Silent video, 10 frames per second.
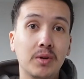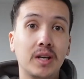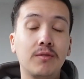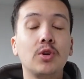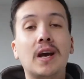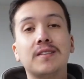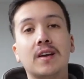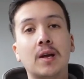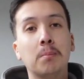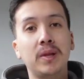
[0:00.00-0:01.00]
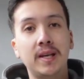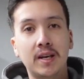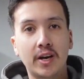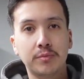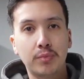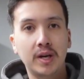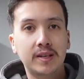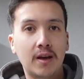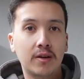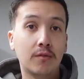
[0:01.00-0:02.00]
going to give you guys a complete cost
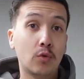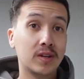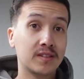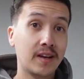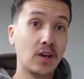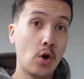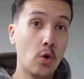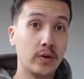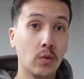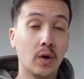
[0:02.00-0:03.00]
breakdown of what it's like owning